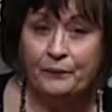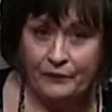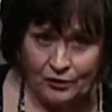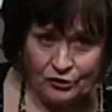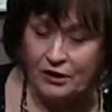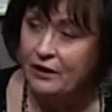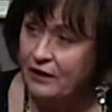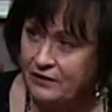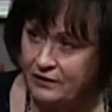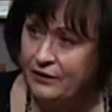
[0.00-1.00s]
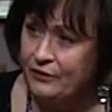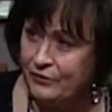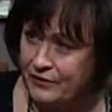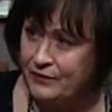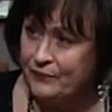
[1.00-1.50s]
there's a lot to
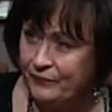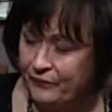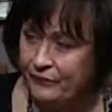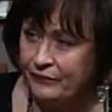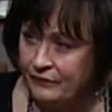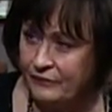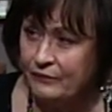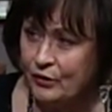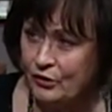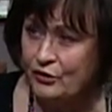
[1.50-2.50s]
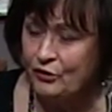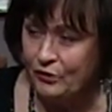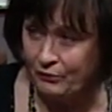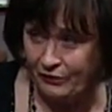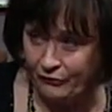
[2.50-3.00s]
lose. Mm-hmm. Because mm-hmm. you
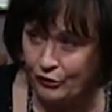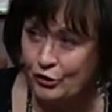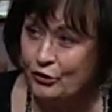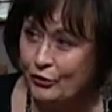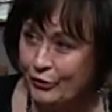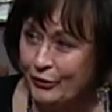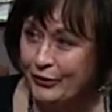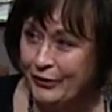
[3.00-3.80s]
can be for sure